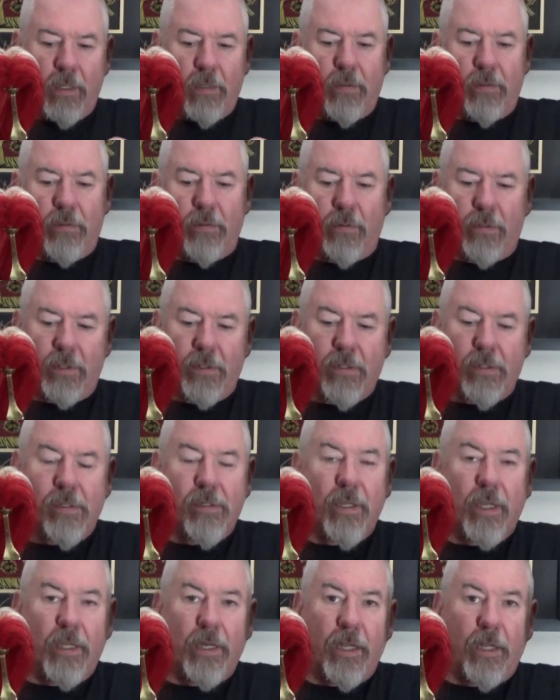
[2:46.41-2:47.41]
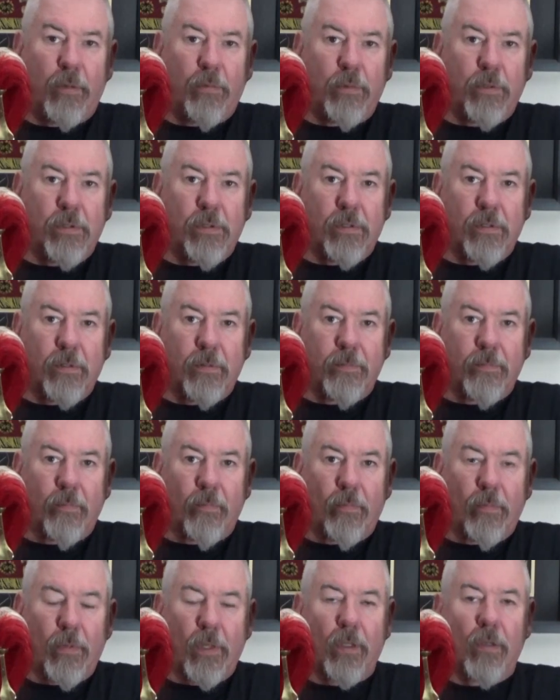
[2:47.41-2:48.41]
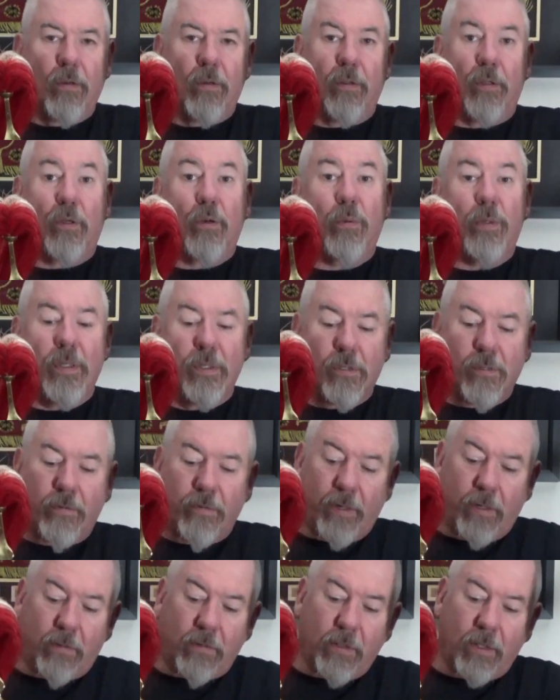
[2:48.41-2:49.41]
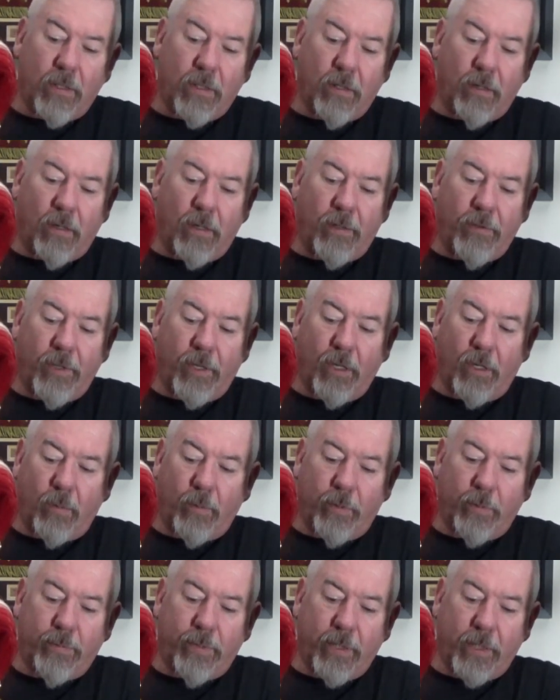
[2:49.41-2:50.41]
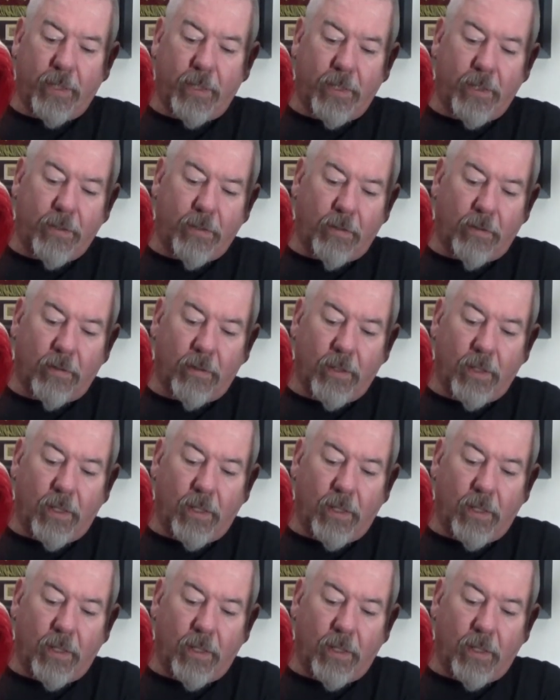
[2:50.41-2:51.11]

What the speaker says: You'll notice the St. Edward's or the Queen's Crown on the helmet plate here.